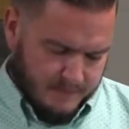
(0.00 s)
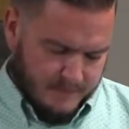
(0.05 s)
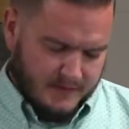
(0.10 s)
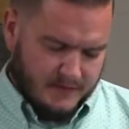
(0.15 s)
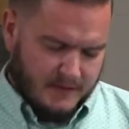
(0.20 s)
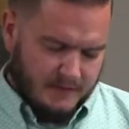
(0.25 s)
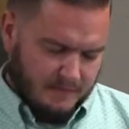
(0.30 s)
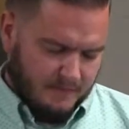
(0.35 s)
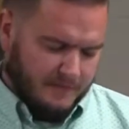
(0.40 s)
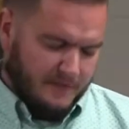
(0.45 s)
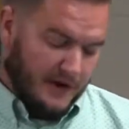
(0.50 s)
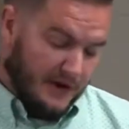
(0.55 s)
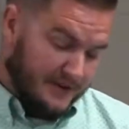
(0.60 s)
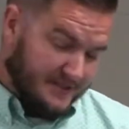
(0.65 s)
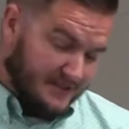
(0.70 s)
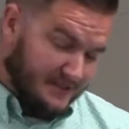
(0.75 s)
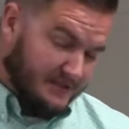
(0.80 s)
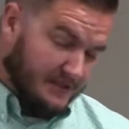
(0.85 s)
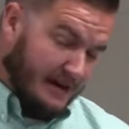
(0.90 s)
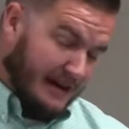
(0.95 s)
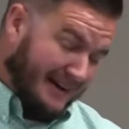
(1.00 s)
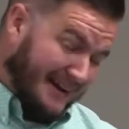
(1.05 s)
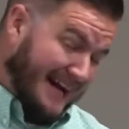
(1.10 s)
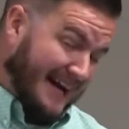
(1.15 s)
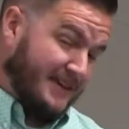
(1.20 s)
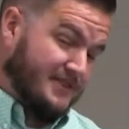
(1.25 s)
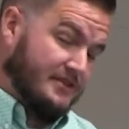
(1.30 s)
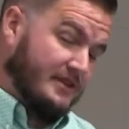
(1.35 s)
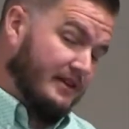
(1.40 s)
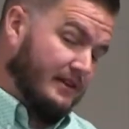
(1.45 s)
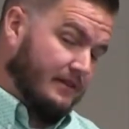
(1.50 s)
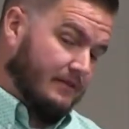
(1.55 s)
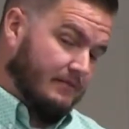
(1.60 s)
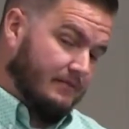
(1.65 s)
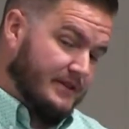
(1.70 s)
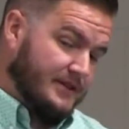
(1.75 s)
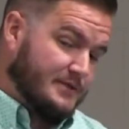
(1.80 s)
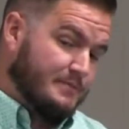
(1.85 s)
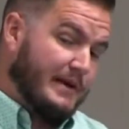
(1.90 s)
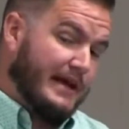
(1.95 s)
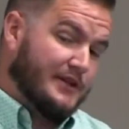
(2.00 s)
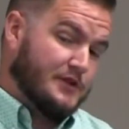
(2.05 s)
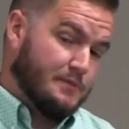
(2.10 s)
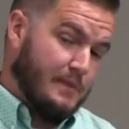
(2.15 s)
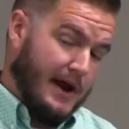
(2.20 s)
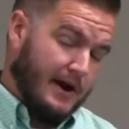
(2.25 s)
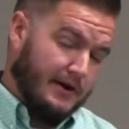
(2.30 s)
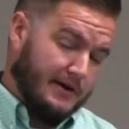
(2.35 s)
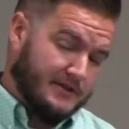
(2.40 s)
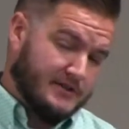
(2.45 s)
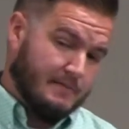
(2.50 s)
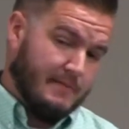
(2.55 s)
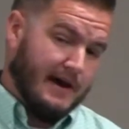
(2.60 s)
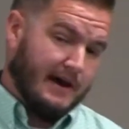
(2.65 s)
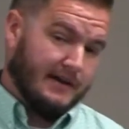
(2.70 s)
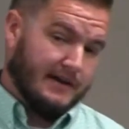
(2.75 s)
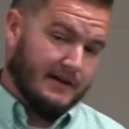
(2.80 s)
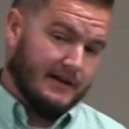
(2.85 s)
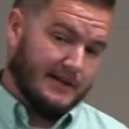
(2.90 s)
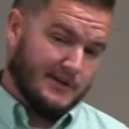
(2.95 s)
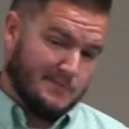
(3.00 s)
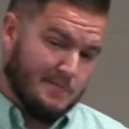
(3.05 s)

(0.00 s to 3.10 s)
The Pharisees are now asking this man's parents about it, and his